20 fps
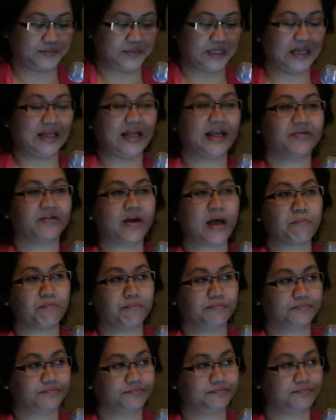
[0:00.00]
let
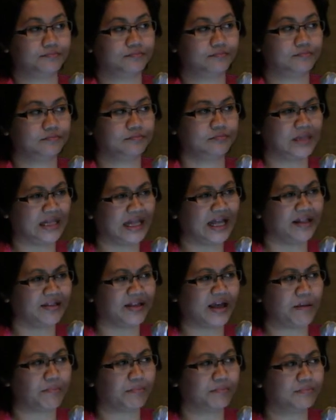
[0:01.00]
them
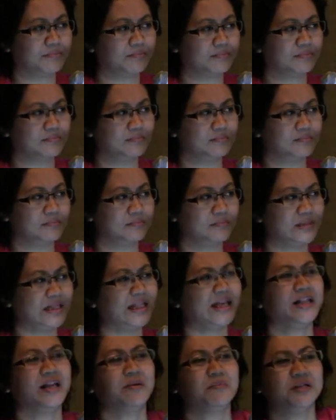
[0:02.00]

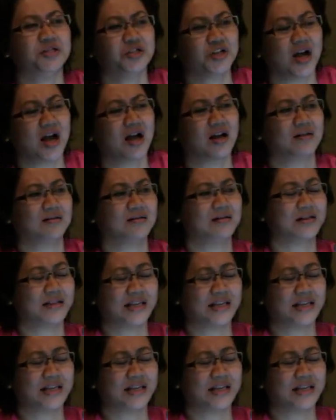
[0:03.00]
a chance,